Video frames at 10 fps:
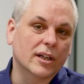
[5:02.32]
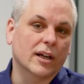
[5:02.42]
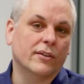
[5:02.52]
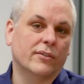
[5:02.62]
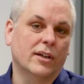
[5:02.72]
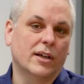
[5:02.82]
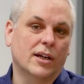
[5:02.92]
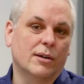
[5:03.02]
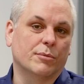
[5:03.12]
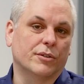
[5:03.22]
the glass,
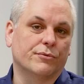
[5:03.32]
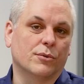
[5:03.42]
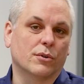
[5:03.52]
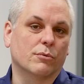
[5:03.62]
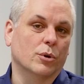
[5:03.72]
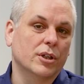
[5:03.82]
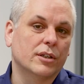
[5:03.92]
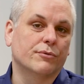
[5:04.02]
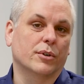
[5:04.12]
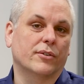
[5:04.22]
but for
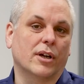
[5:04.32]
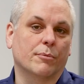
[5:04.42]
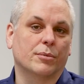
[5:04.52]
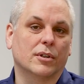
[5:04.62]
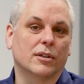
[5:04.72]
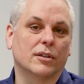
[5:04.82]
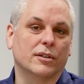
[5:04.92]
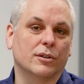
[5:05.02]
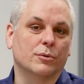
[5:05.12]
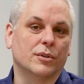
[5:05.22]
quality, for
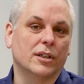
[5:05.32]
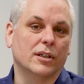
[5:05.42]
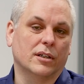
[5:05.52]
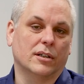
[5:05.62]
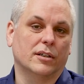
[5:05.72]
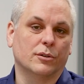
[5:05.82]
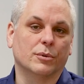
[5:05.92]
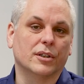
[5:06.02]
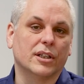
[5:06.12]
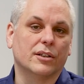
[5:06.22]
example, you
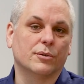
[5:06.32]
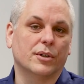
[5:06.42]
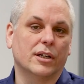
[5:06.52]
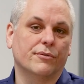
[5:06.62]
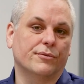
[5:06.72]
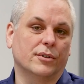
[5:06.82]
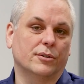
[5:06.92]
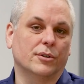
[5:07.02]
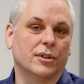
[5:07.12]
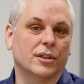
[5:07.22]
will need to have
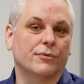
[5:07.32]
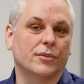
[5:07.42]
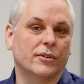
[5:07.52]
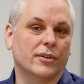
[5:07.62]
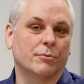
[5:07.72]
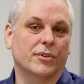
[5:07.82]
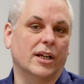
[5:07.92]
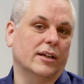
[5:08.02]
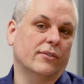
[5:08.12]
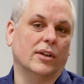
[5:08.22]
alternative
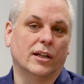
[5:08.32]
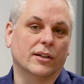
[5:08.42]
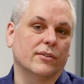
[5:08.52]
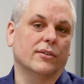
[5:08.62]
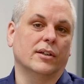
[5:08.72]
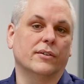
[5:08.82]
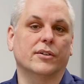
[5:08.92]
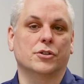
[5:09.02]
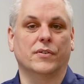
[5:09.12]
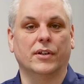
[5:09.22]
systems like scanners and
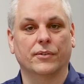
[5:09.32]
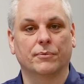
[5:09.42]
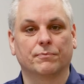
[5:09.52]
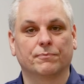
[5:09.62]
such things.